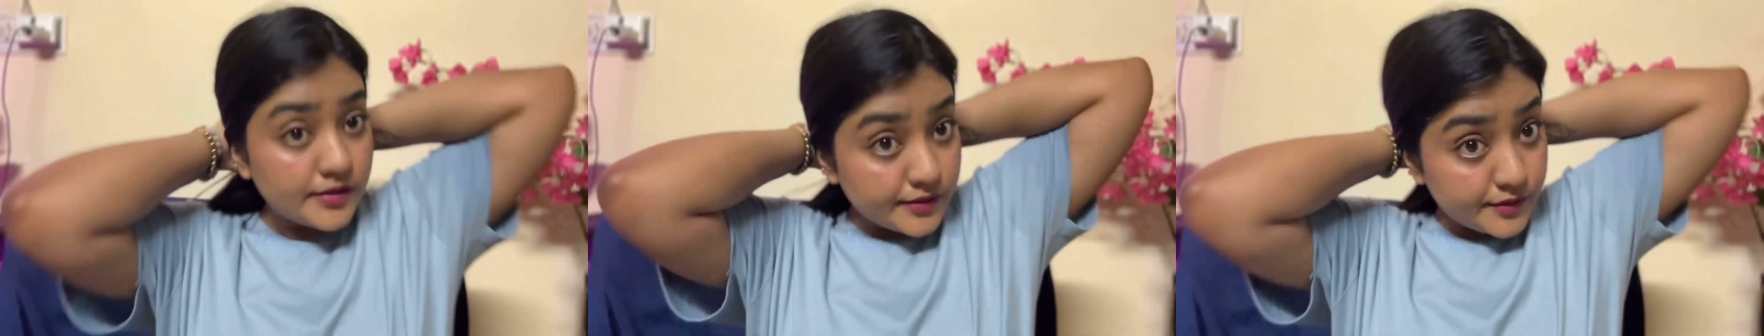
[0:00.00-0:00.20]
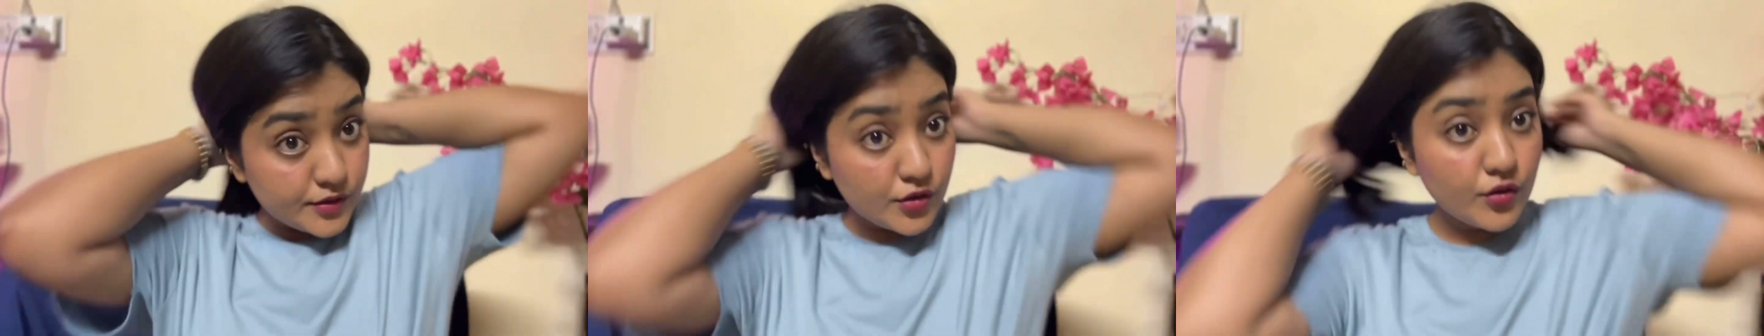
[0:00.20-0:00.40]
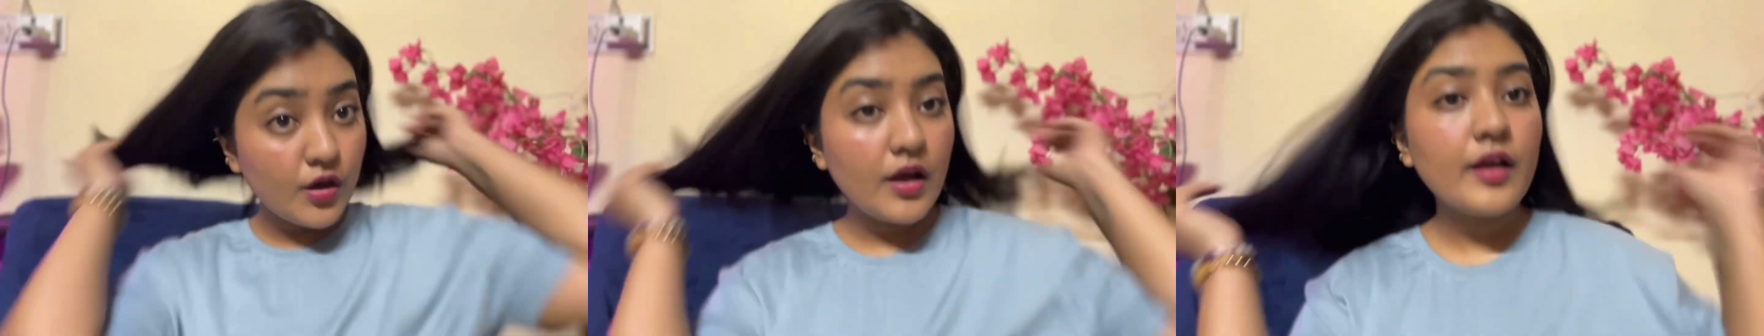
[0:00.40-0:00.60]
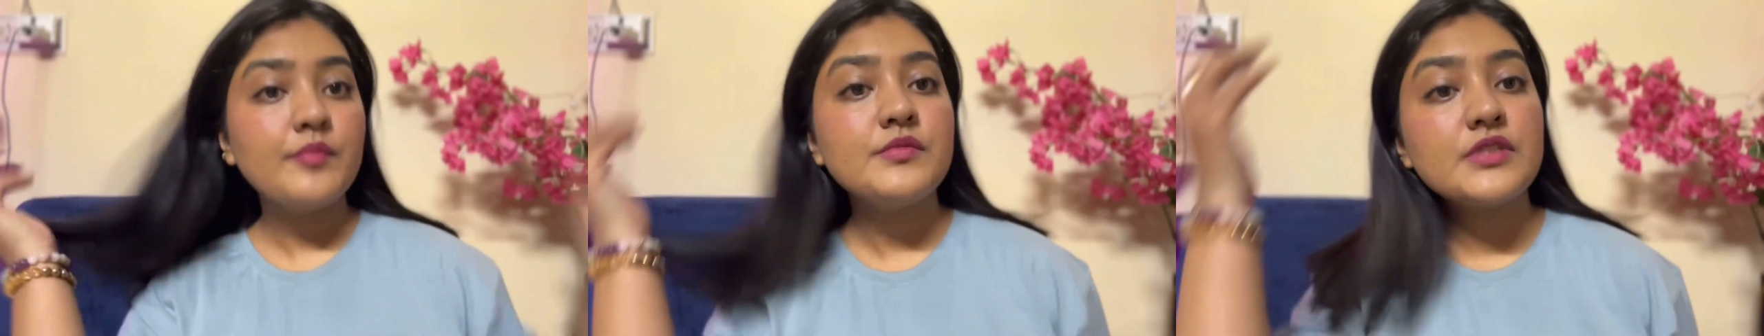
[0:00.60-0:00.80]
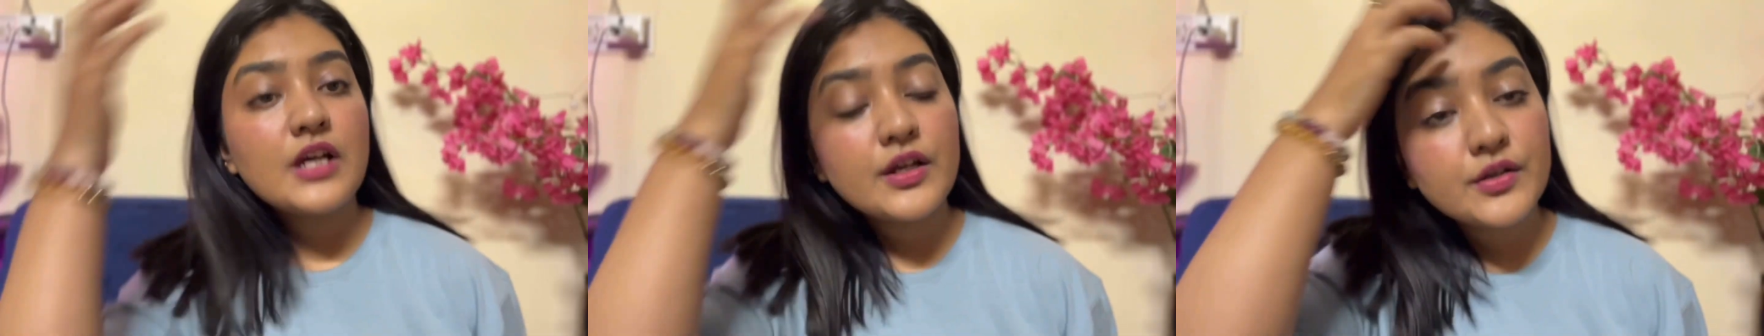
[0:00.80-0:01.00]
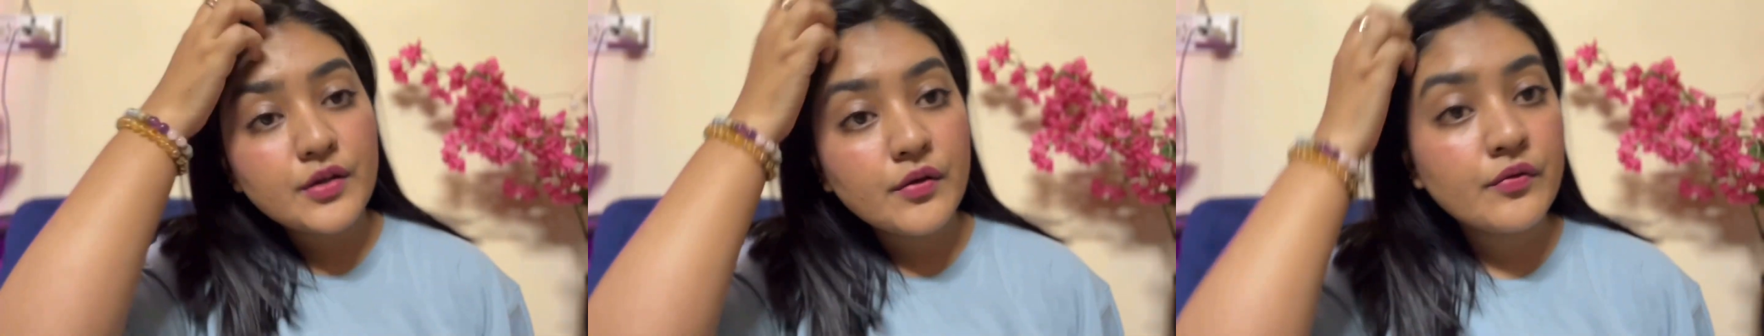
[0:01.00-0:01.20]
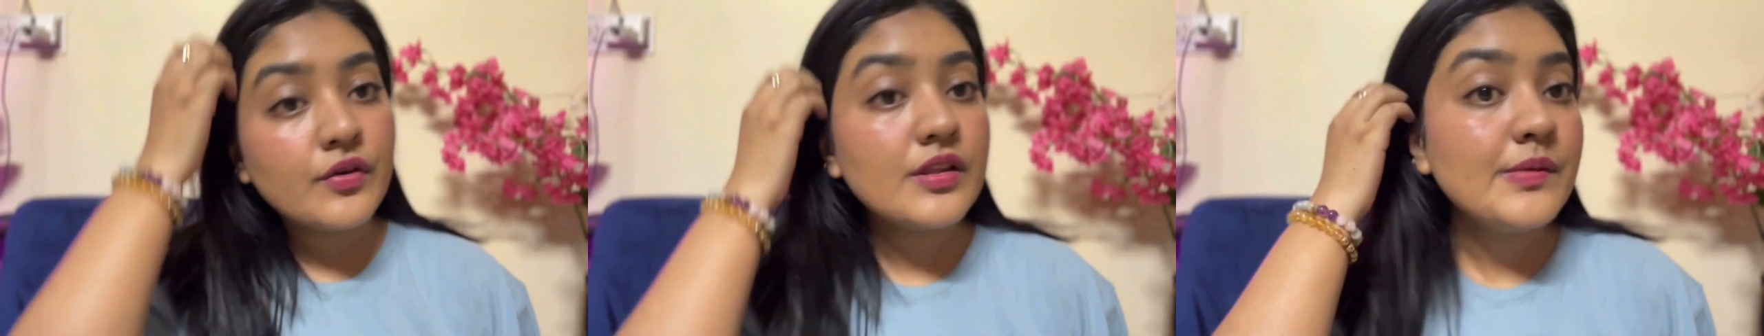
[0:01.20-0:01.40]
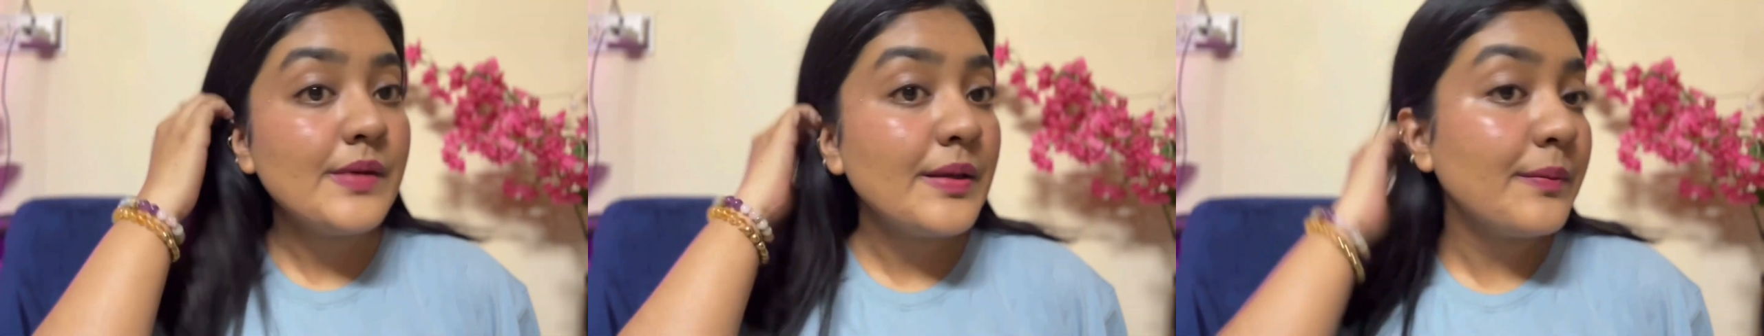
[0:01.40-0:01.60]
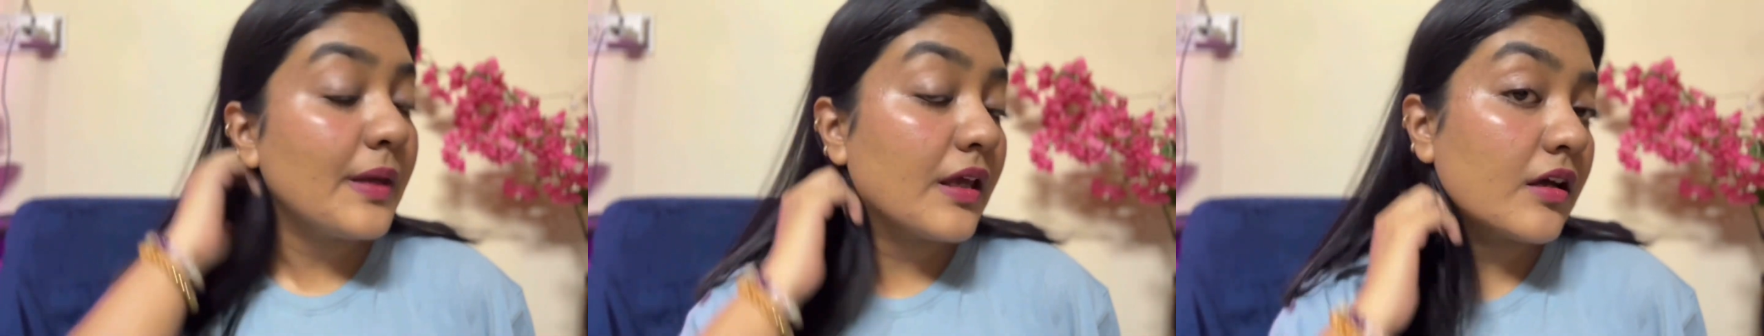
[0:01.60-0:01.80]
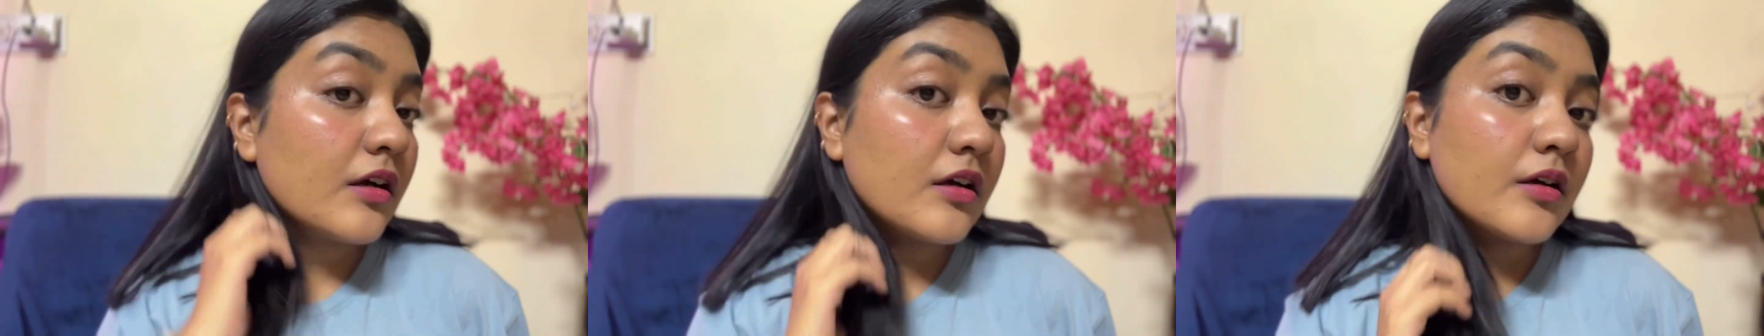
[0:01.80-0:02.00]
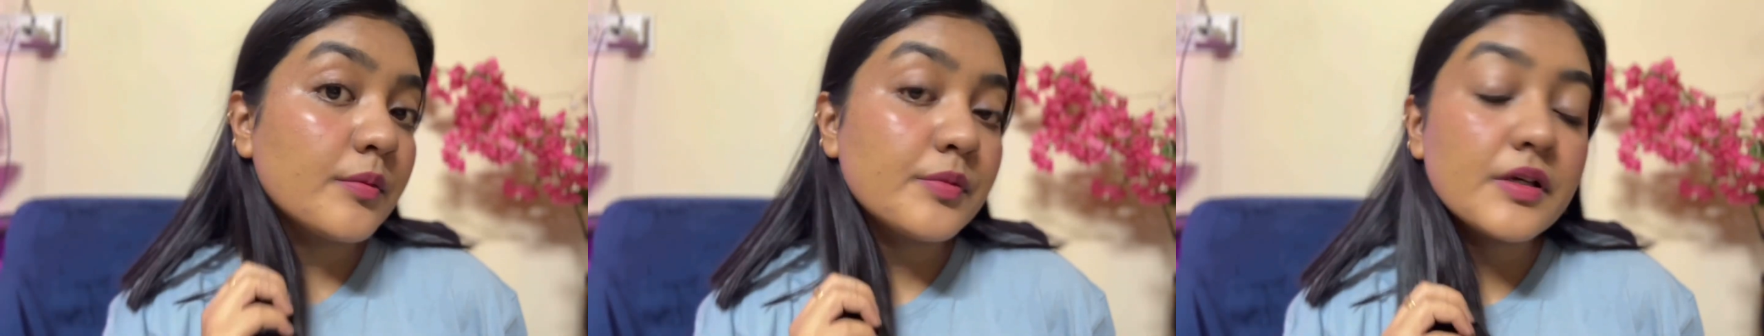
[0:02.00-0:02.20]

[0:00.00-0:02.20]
So I'm done with my makeup,